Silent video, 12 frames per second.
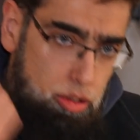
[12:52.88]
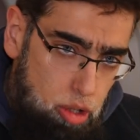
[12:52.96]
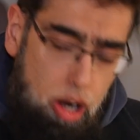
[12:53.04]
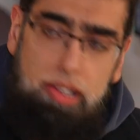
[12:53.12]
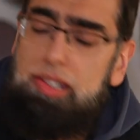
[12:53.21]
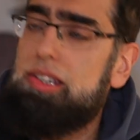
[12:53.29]

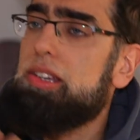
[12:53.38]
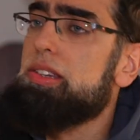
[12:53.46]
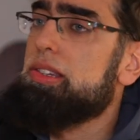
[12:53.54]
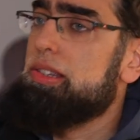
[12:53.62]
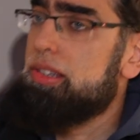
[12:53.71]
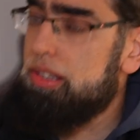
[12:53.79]

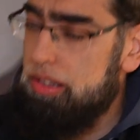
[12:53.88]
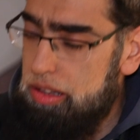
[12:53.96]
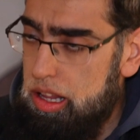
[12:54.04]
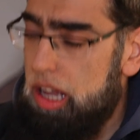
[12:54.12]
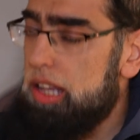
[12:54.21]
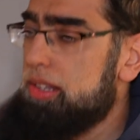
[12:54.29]
doctors,
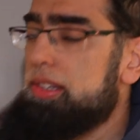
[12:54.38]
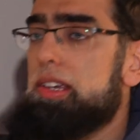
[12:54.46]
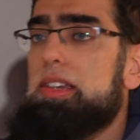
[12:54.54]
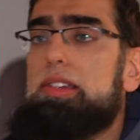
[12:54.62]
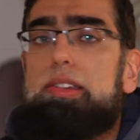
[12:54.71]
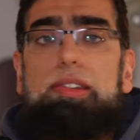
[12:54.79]

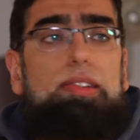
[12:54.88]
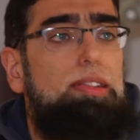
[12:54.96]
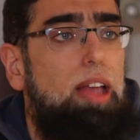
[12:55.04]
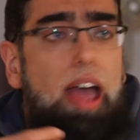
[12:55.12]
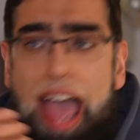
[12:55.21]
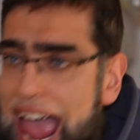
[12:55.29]

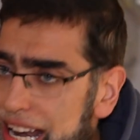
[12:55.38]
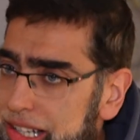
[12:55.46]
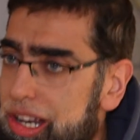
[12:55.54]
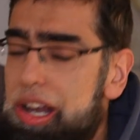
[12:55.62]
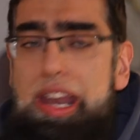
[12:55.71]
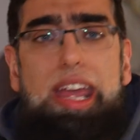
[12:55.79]
nurses,
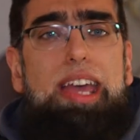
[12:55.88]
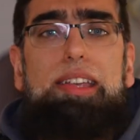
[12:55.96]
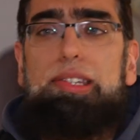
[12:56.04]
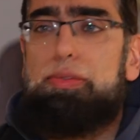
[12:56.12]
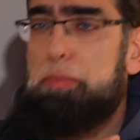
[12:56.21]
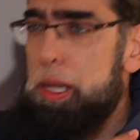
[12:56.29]

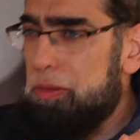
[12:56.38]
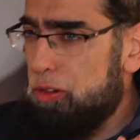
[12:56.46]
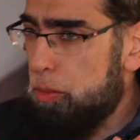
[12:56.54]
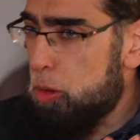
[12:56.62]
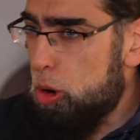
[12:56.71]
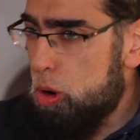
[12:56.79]
engineers, people
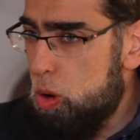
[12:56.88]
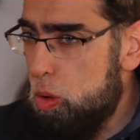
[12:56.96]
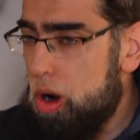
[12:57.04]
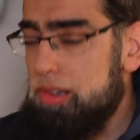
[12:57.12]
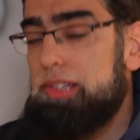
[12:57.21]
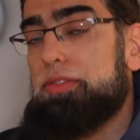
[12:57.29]
from all
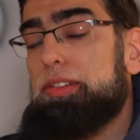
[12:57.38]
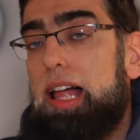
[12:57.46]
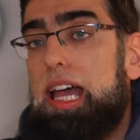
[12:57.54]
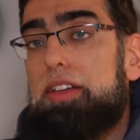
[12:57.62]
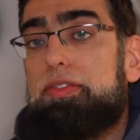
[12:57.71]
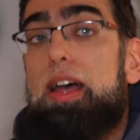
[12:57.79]
walks of
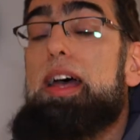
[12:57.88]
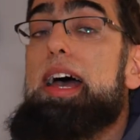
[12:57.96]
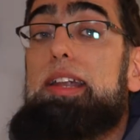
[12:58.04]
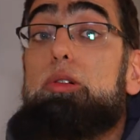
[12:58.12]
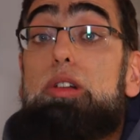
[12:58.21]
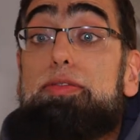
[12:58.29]
life,
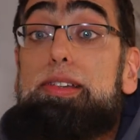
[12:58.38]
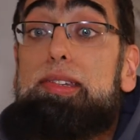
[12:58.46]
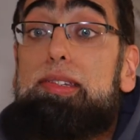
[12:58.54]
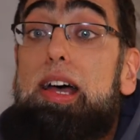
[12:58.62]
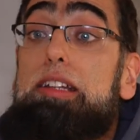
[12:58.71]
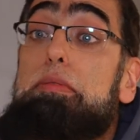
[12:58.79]
and all of a
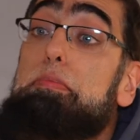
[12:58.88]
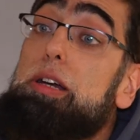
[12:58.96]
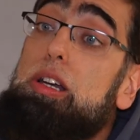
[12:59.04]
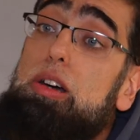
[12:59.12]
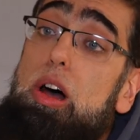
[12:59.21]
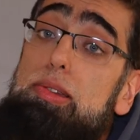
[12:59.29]
sudden,
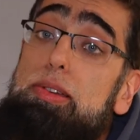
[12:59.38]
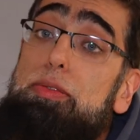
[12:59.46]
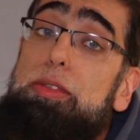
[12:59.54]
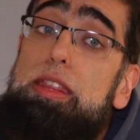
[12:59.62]
because of